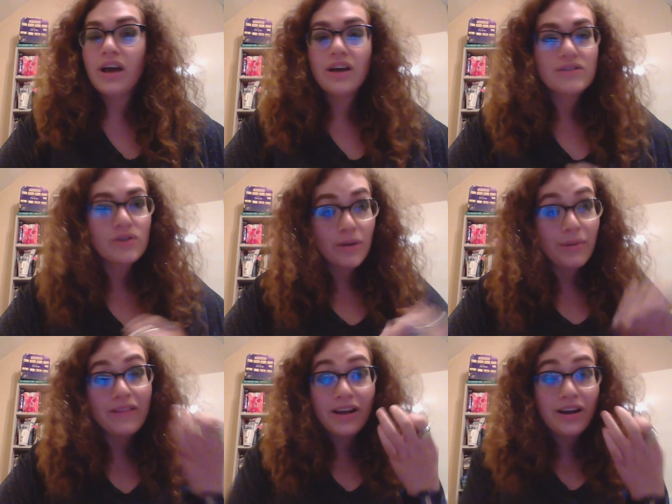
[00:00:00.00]
Sorry
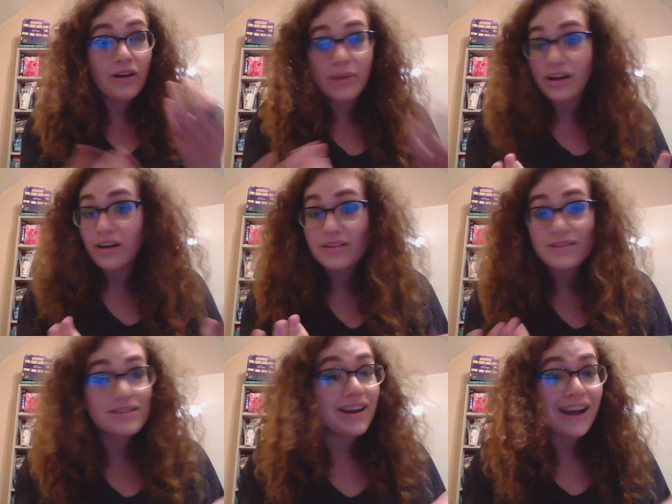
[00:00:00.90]
about the glare on my
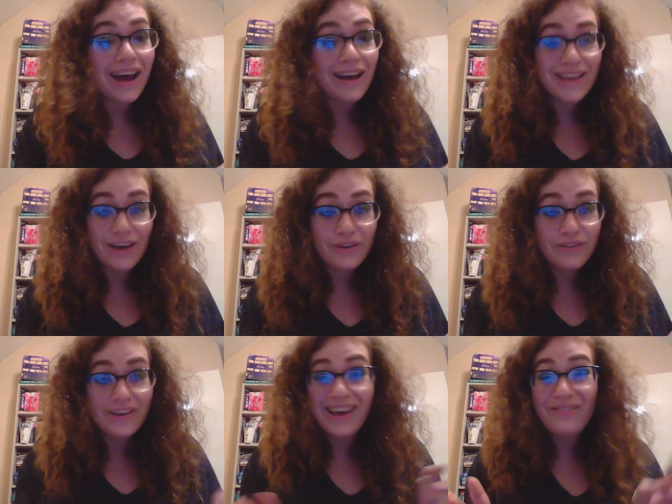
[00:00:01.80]
glasses, I don't know how to get rid
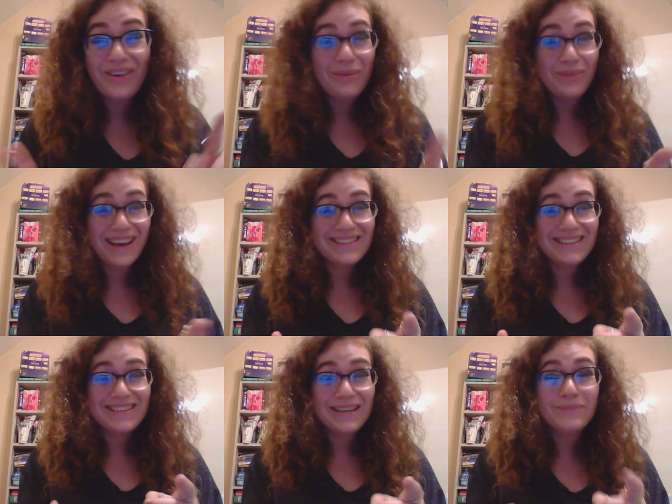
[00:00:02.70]
of it. If anybody has
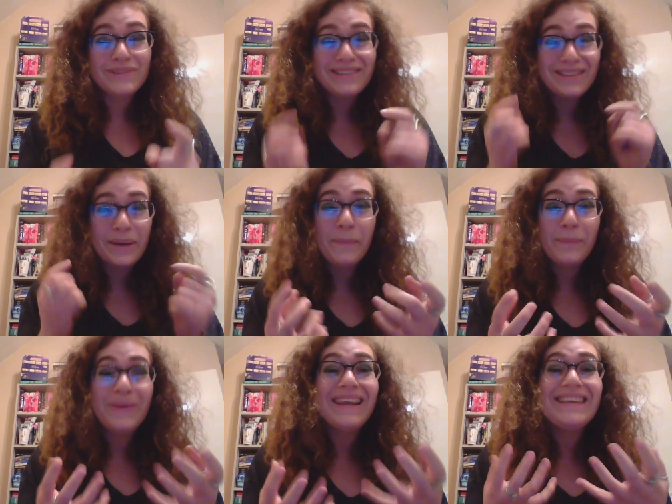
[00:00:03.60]
any tips,
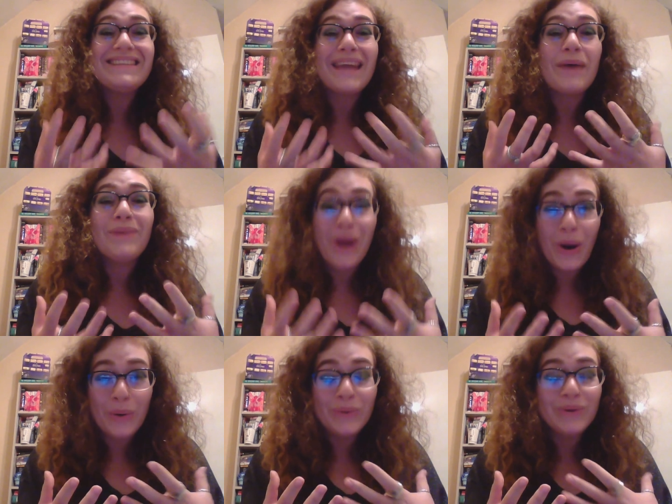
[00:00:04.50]
please let me
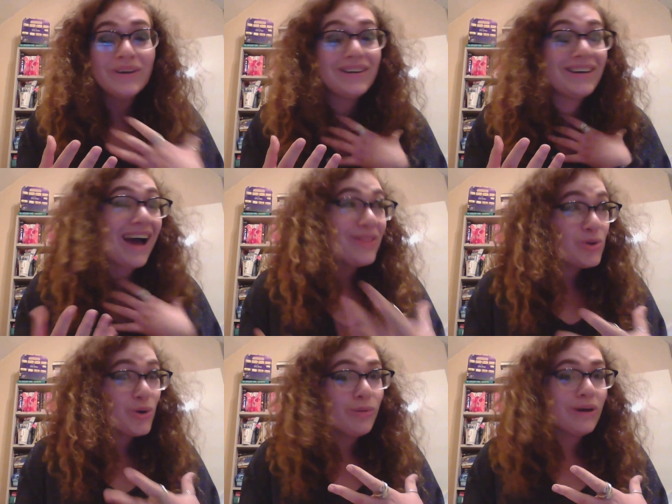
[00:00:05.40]
know. And the
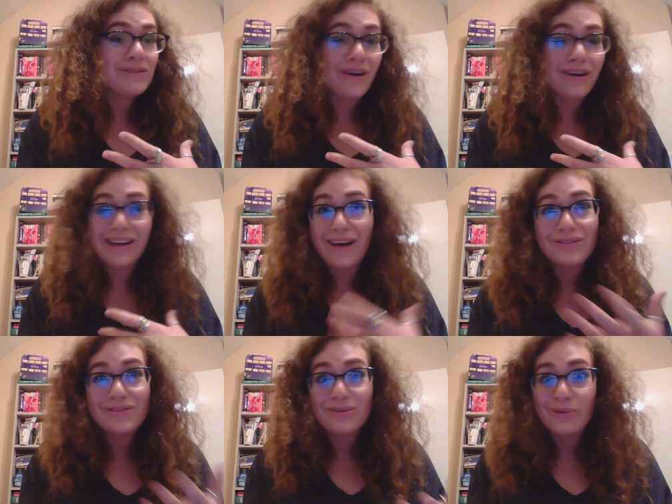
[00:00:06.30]
doorbell's going
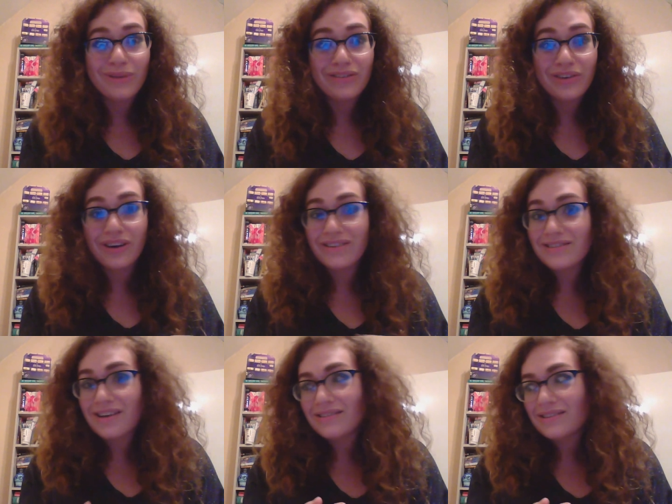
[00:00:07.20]
now, so I'll probably have to go
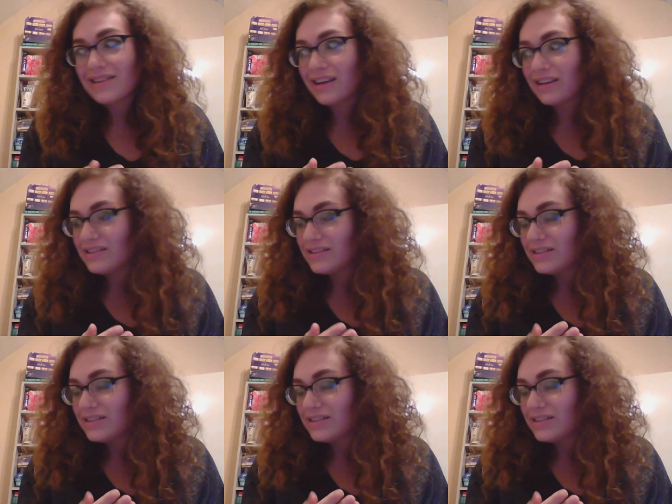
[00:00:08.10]
downstairs in a second.